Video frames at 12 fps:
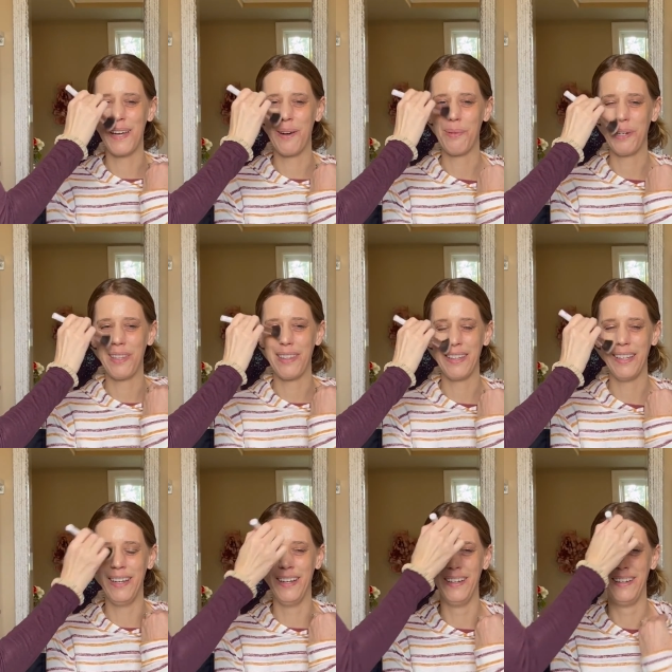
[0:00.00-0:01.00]
then use
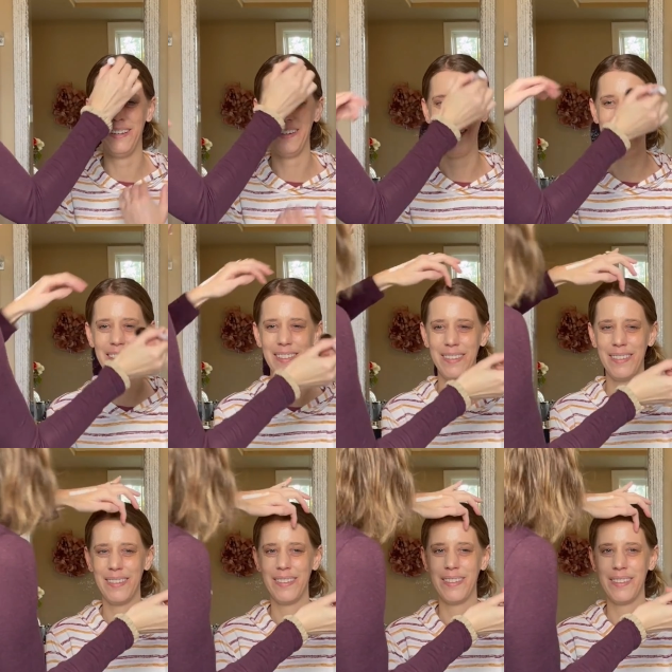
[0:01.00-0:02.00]
a spoolie to comb
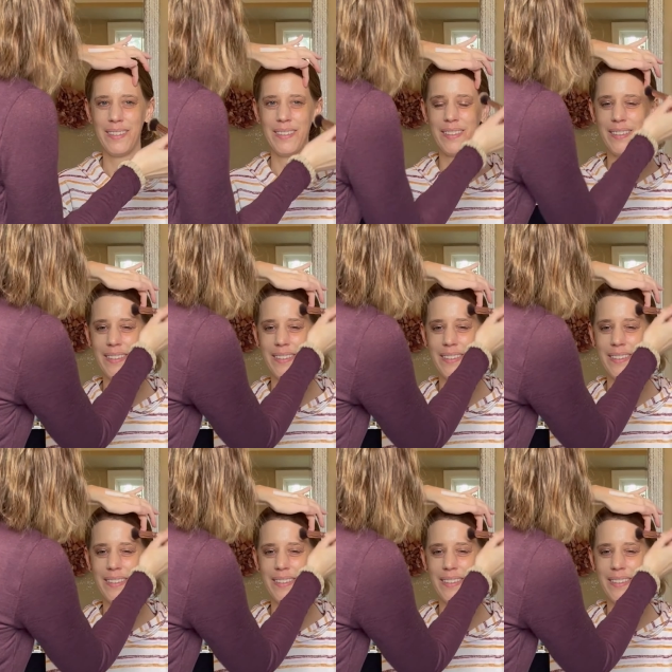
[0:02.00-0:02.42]
through.